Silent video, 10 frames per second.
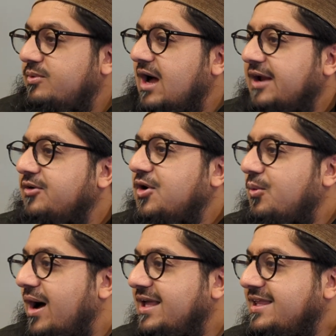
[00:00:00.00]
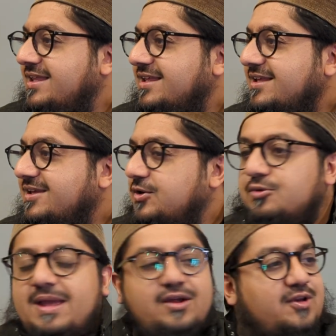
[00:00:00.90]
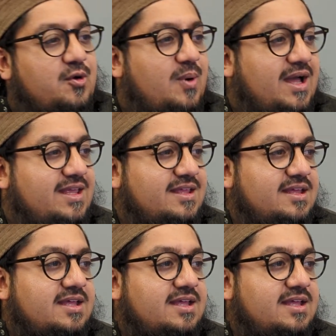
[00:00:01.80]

I don't know why. You may not know why.